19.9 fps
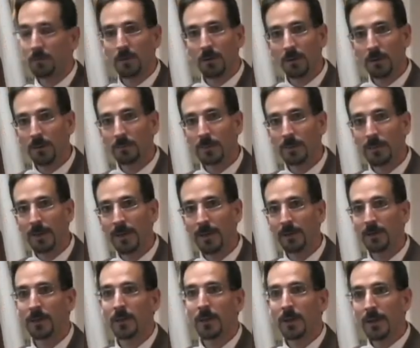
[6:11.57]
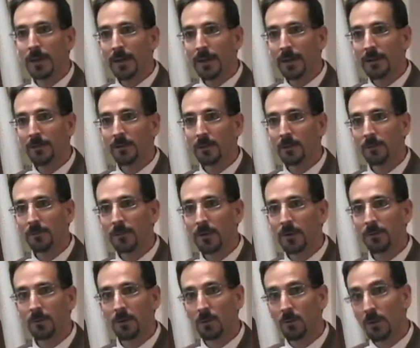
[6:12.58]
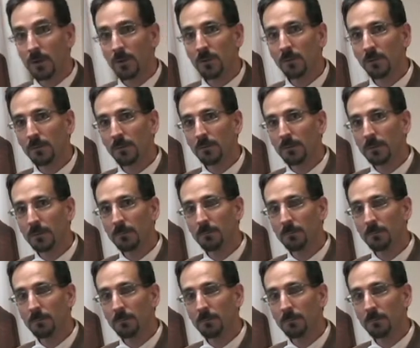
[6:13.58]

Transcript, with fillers: are going to be made and the other funds are critical,